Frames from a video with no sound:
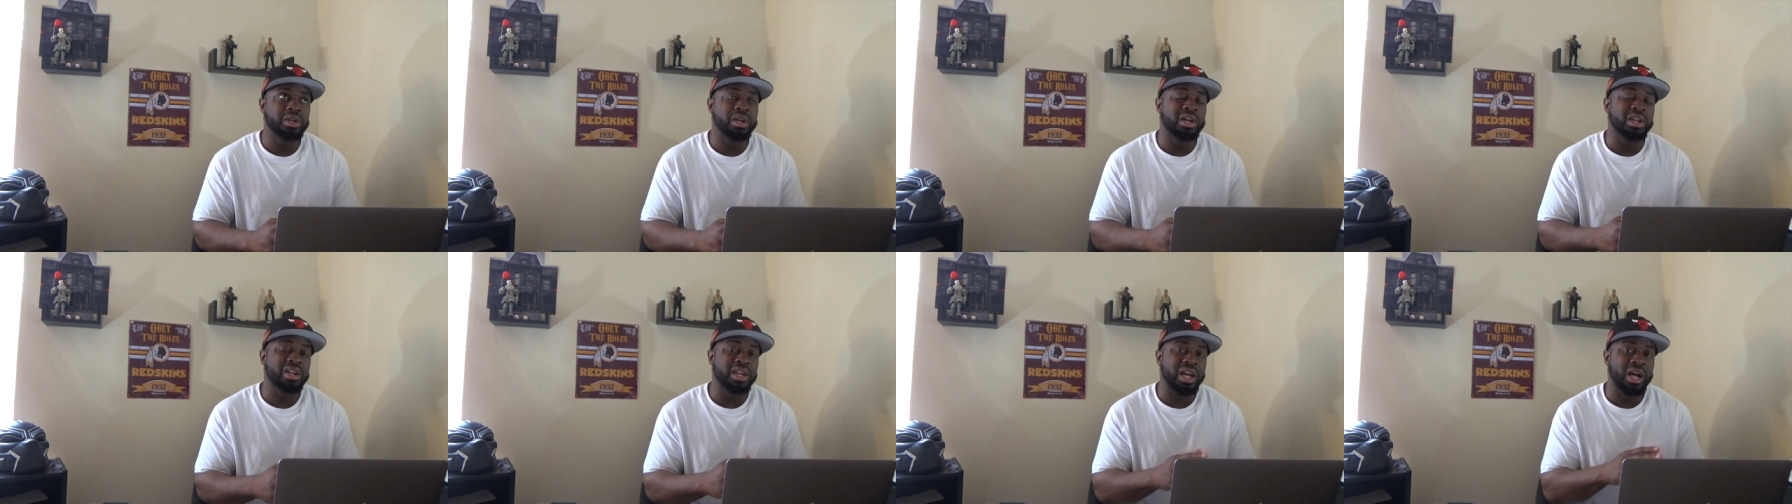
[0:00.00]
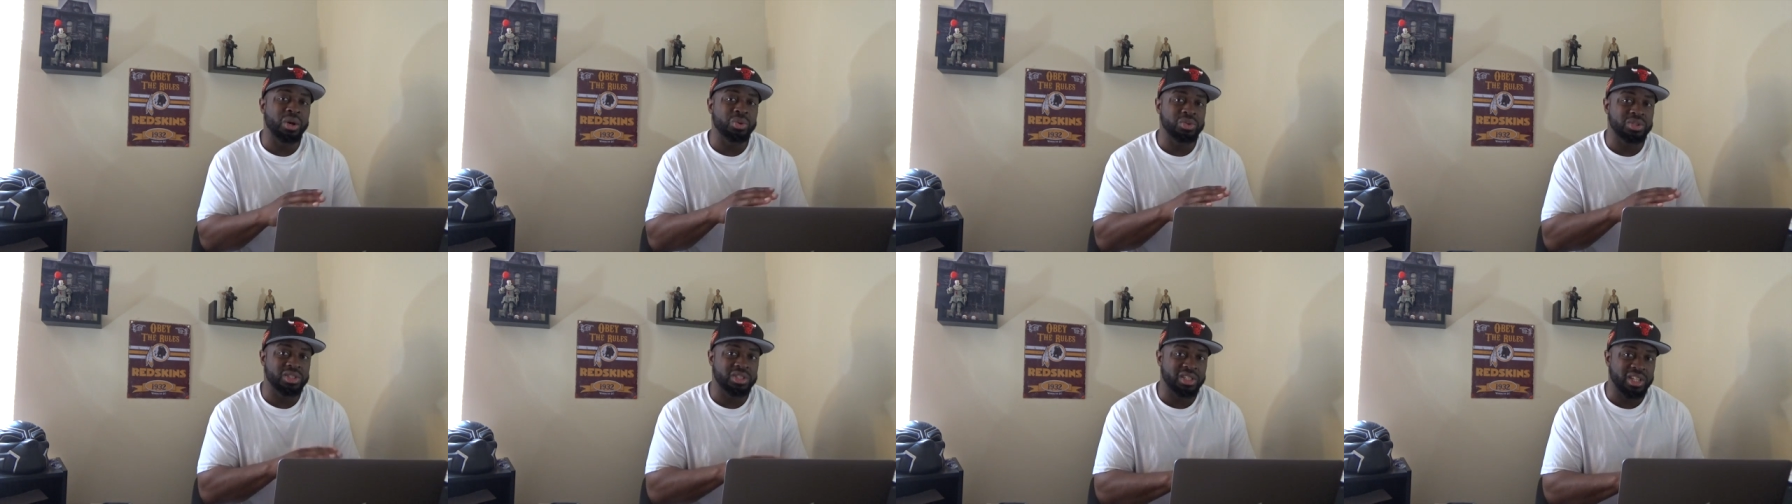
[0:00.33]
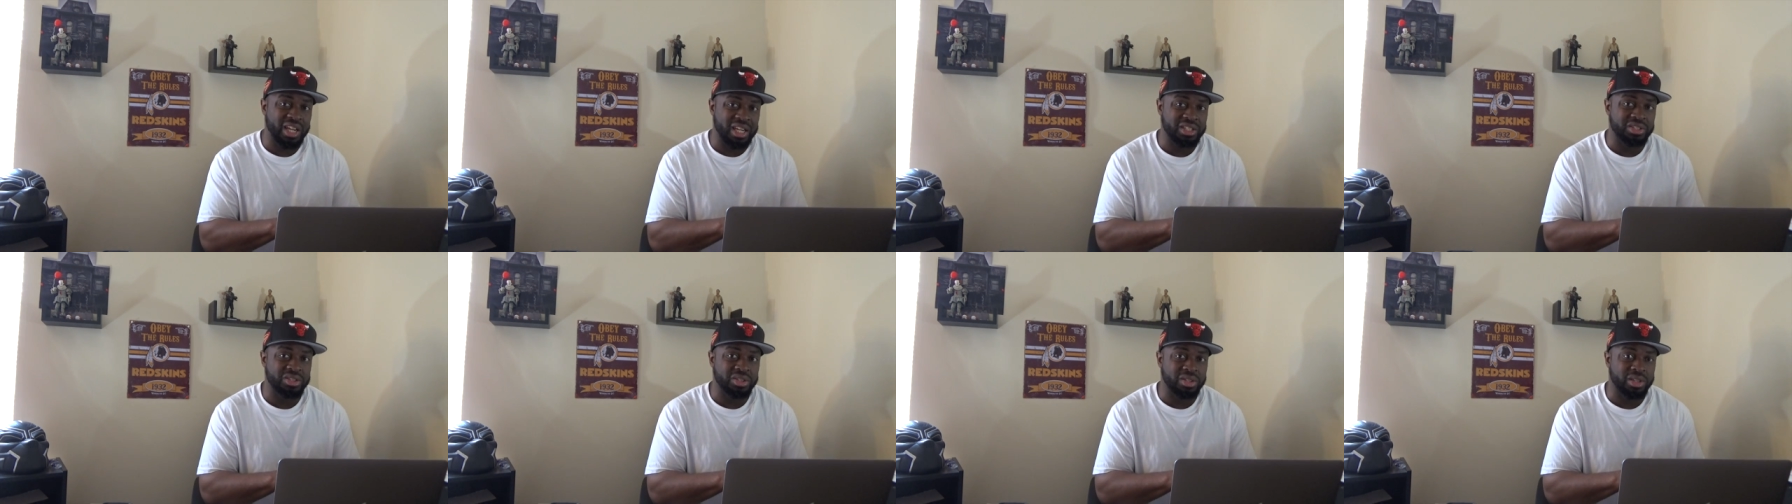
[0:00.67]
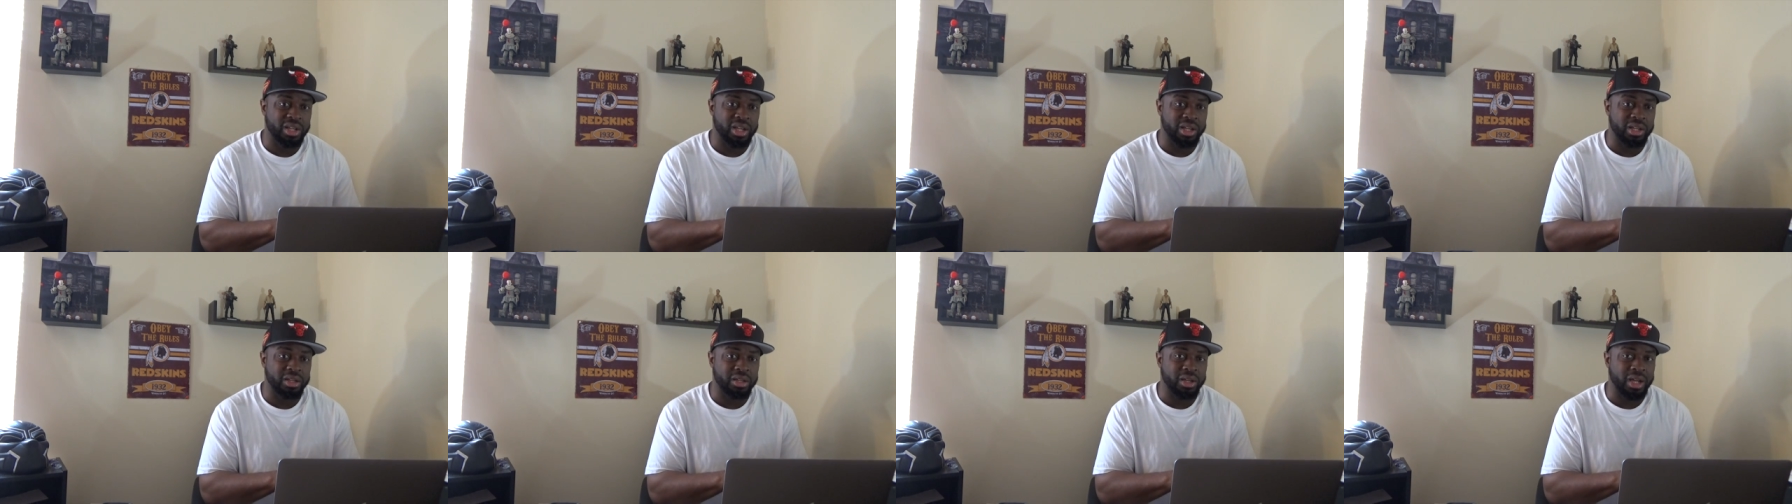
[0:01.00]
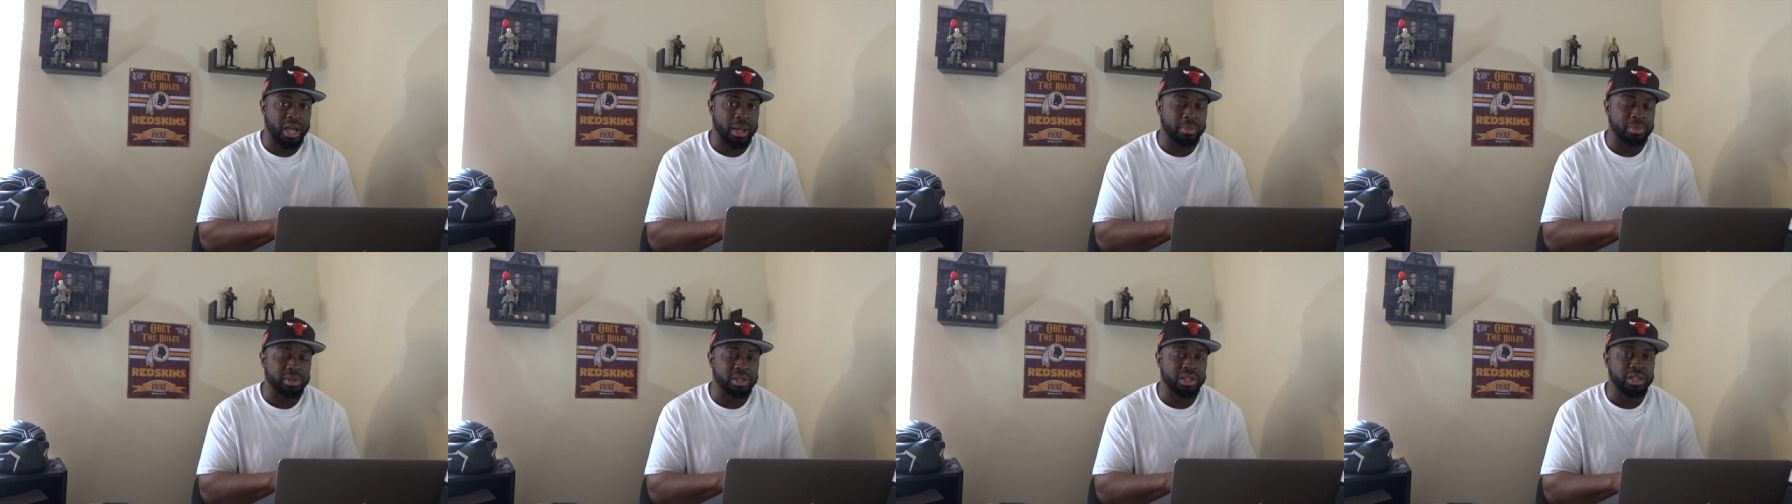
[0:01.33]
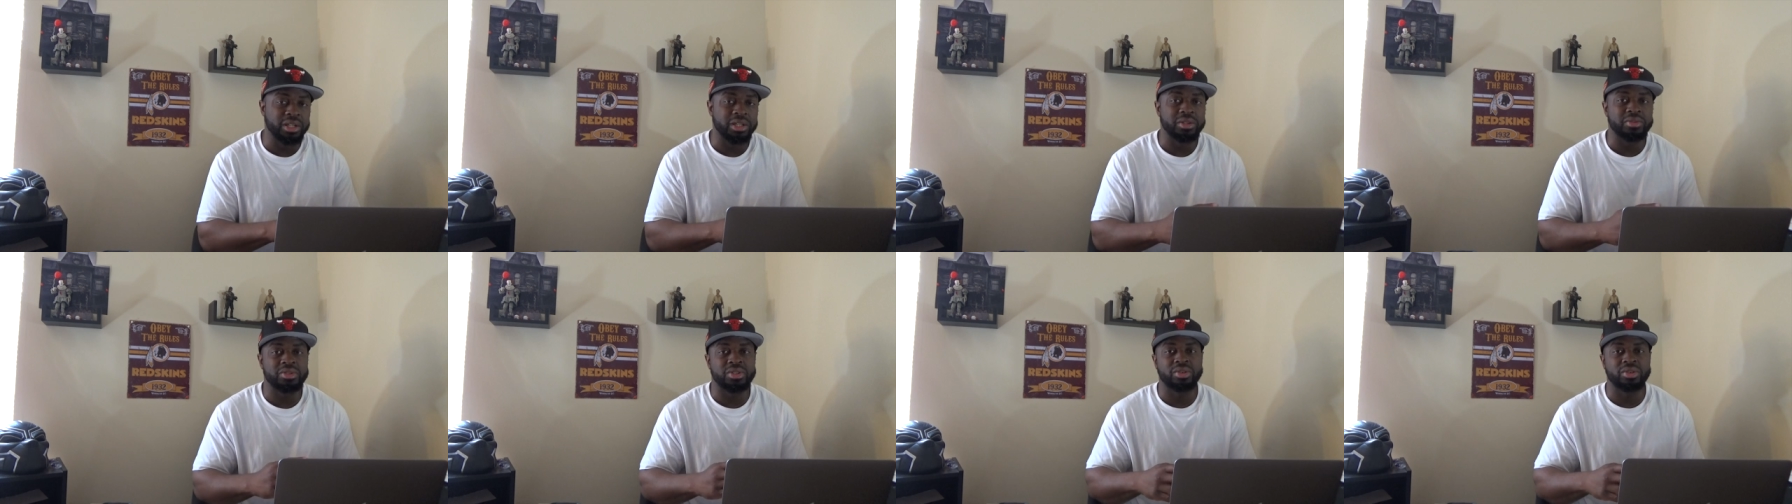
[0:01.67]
announced yesterday, I believe.